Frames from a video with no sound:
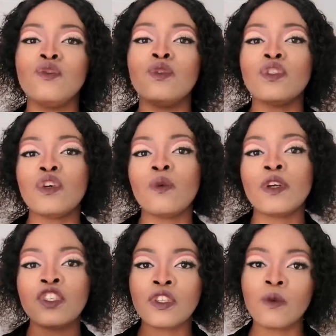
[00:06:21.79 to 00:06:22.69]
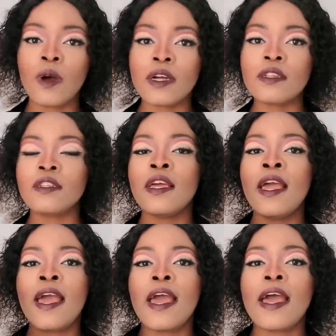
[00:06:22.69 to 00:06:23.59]
you will know what you want
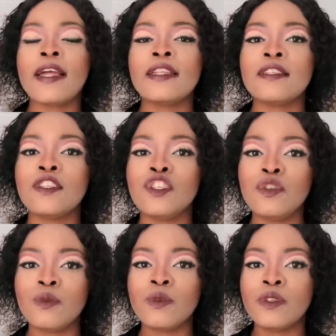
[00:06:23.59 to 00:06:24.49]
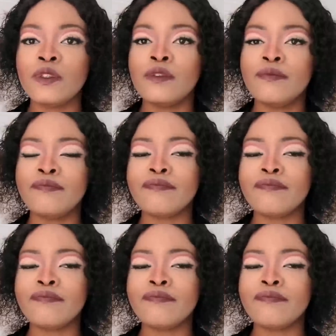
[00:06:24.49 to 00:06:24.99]
and you will